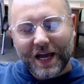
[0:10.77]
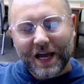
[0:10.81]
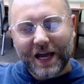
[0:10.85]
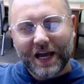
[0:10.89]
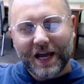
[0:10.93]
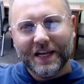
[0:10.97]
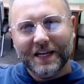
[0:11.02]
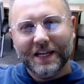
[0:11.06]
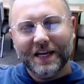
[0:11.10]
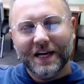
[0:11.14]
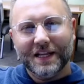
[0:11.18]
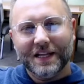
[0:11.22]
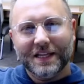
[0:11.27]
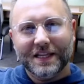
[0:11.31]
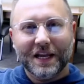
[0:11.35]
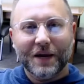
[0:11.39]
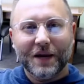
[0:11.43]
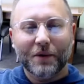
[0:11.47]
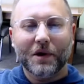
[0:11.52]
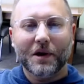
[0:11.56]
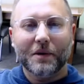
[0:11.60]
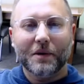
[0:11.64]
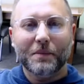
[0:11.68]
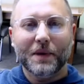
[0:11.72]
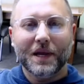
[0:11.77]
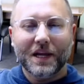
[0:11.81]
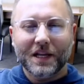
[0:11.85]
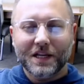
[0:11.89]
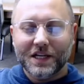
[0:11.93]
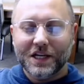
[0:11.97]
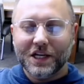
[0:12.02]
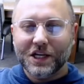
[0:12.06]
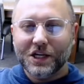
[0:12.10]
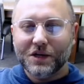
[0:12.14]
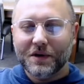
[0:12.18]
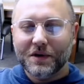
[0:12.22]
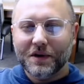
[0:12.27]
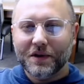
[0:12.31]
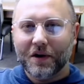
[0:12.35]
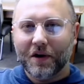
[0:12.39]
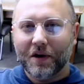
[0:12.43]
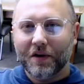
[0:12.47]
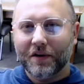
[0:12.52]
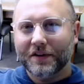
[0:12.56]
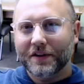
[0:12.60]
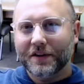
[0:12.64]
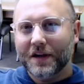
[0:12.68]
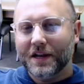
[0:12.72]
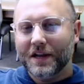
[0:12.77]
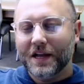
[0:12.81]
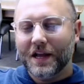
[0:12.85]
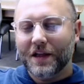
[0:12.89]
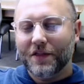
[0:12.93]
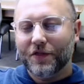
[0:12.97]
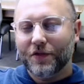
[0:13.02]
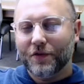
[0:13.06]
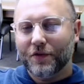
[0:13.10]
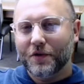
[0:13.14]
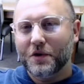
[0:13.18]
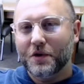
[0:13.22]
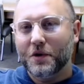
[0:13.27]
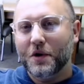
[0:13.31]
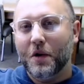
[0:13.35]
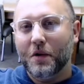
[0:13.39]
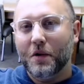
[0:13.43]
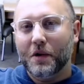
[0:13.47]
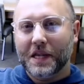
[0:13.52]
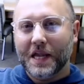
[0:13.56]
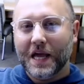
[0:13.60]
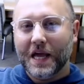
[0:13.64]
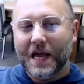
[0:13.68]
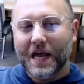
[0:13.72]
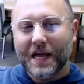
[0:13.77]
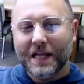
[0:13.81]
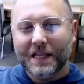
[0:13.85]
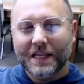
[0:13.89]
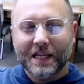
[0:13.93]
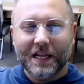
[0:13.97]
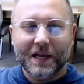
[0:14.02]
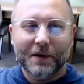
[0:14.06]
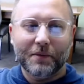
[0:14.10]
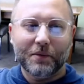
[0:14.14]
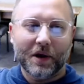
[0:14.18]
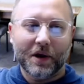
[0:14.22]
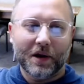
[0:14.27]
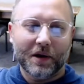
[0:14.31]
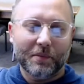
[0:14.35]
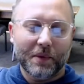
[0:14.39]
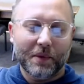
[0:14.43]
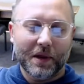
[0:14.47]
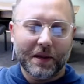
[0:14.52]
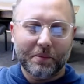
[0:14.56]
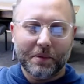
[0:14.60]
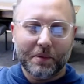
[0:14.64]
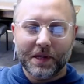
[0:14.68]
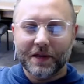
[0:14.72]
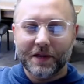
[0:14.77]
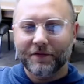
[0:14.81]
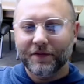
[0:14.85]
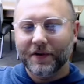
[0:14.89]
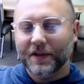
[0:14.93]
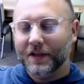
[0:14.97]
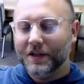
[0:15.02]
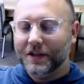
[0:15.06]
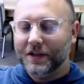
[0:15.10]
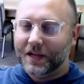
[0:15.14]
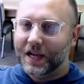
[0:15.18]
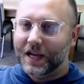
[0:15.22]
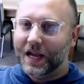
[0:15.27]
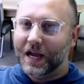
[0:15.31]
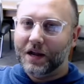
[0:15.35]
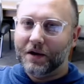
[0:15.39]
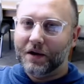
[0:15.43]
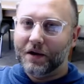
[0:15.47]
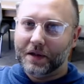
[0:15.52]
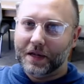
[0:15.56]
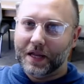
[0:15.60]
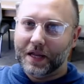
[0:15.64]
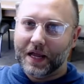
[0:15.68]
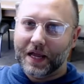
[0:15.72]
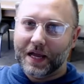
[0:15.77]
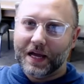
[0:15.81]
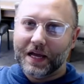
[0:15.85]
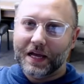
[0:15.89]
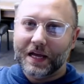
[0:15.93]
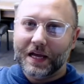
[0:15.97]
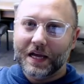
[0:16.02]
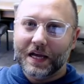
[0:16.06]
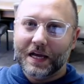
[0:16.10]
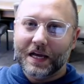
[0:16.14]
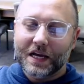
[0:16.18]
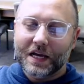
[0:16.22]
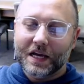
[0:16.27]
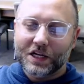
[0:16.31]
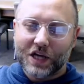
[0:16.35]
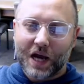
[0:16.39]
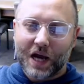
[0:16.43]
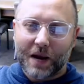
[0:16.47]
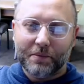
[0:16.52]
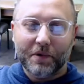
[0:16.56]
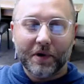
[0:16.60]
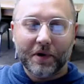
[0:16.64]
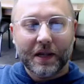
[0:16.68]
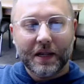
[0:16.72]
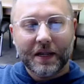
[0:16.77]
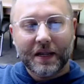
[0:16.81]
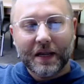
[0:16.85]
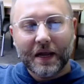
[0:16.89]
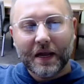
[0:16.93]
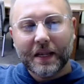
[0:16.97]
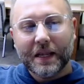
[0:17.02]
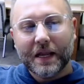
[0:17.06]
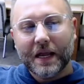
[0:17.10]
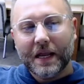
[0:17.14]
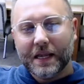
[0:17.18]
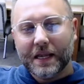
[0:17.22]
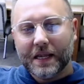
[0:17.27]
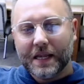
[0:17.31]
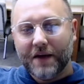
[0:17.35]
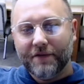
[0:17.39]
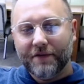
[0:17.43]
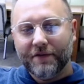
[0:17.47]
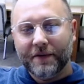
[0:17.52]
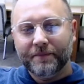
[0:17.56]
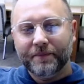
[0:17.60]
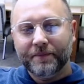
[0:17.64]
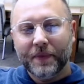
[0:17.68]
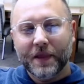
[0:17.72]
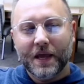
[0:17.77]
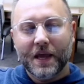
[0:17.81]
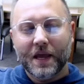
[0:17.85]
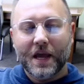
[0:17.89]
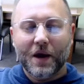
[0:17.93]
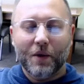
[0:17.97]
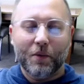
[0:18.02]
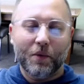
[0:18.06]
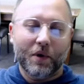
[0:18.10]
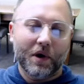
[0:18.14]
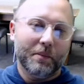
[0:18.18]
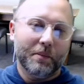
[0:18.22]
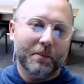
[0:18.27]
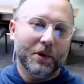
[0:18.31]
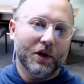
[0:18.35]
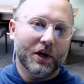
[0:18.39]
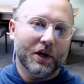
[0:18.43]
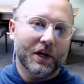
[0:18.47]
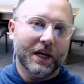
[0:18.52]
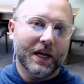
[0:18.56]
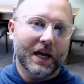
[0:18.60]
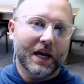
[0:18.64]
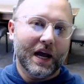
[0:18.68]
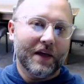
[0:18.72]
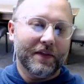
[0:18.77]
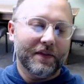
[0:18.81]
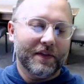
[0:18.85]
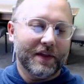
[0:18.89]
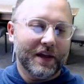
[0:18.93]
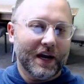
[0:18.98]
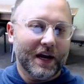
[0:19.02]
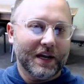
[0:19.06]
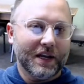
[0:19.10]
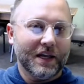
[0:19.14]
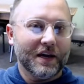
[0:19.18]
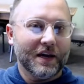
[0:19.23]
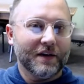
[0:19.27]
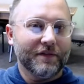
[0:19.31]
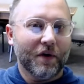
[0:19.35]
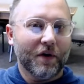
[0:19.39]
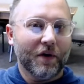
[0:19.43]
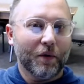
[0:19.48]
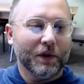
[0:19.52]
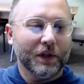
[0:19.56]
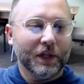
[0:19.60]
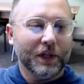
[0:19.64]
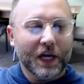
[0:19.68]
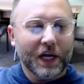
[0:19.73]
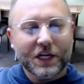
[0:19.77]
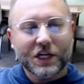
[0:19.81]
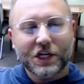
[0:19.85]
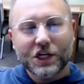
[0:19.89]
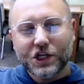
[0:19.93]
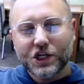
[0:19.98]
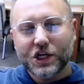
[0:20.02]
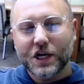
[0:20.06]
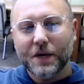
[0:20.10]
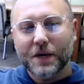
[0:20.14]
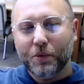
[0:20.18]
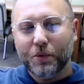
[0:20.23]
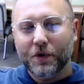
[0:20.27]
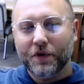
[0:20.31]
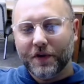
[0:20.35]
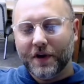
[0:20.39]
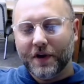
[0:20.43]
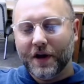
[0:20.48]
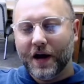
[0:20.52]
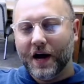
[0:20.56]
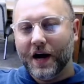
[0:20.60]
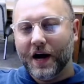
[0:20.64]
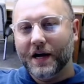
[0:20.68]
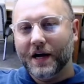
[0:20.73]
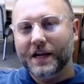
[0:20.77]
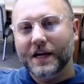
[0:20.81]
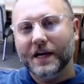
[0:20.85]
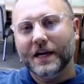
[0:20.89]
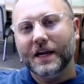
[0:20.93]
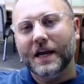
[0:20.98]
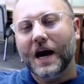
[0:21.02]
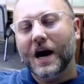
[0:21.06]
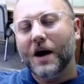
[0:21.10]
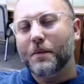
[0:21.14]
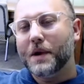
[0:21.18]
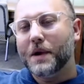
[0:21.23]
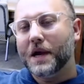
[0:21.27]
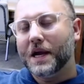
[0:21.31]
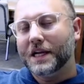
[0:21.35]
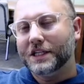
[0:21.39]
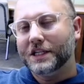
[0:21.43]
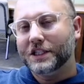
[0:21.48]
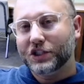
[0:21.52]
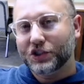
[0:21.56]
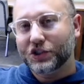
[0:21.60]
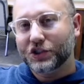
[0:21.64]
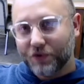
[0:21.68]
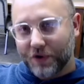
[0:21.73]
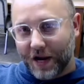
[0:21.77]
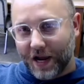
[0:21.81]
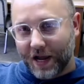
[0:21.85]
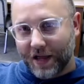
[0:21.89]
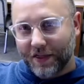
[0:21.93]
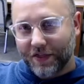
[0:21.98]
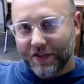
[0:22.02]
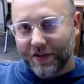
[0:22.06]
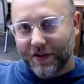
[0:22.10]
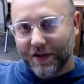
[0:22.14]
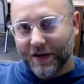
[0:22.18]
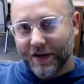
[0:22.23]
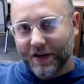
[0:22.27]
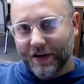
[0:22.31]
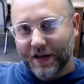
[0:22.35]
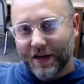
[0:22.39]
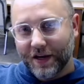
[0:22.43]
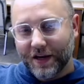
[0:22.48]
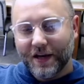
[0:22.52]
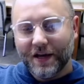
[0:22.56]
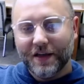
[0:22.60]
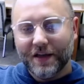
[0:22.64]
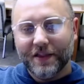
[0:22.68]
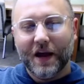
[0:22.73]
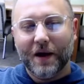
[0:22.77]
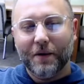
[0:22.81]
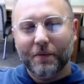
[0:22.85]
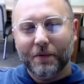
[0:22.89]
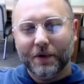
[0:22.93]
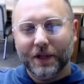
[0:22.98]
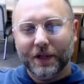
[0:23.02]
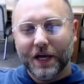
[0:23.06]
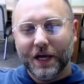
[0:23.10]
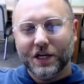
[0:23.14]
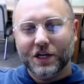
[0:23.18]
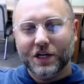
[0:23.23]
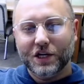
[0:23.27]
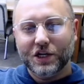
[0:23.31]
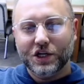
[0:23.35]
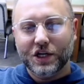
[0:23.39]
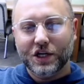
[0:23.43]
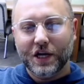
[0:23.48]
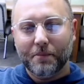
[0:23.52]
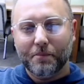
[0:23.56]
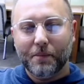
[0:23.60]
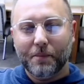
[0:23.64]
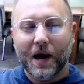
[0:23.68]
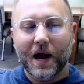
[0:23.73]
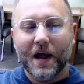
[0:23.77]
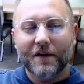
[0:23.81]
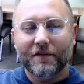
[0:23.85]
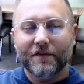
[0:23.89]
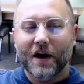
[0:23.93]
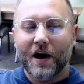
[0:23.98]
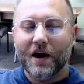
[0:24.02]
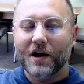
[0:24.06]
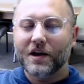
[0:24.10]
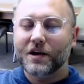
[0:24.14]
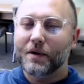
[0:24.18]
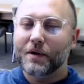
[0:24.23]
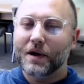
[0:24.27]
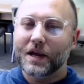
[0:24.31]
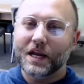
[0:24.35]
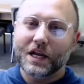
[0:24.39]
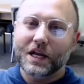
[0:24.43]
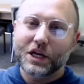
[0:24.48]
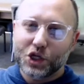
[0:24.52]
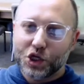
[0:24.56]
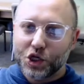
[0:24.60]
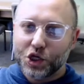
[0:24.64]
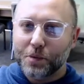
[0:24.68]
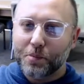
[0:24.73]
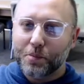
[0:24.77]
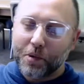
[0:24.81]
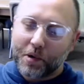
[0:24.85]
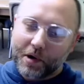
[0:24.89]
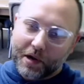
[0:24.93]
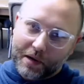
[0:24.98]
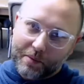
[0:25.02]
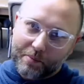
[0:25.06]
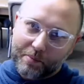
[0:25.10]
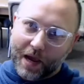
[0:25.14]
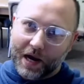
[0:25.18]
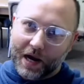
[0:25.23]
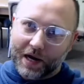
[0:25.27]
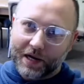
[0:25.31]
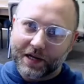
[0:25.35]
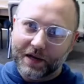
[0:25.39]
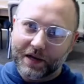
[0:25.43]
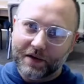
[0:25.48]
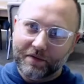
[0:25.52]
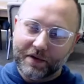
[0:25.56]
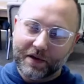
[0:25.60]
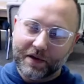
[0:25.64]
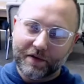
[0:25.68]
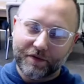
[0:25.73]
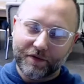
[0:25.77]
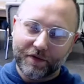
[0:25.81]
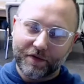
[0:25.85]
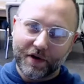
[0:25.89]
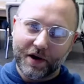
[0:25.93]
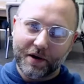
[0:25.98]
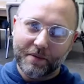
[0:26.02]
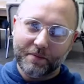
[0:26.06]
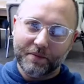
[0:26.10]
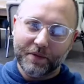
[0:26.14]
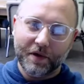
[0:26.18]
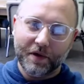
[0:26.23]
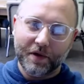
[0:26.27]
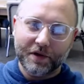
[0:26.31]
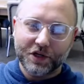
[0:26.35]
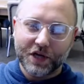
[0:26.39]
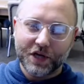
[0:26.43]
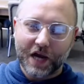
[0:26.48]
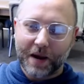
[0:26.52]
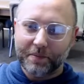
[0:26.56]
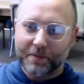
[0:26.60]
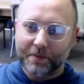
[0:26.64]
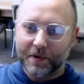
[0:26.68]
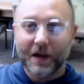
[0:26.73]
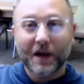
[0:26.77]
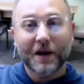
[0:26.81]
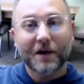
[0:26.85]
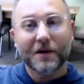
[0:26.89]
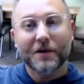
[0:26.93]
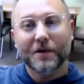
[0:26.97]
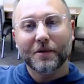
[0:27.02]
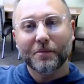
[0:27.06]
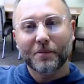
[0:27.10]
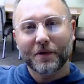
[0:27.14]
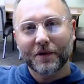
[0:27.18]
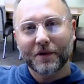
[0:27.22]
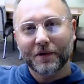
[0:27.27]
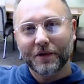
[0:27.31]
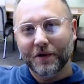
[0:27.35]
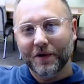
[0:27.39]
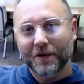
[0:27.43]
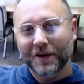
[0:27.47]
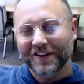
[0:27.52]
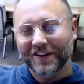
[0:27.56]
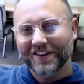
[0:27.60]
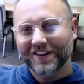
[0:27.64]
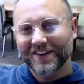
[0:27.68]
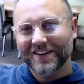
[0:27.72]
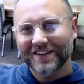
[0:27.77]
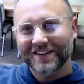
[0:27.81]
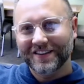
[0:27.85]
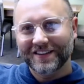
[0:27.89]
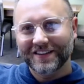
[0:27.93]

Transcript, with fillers: and uh, today we're going to be continuing our study through Hosea. Today we're going to be specifically looking at Hosea chapters 6 and 7, and we're going to be looking at the idea of our relationship with God and how we can strengthen that relationship by evaluating two perspectives from those chapters. How are you doing, Brother Lewis?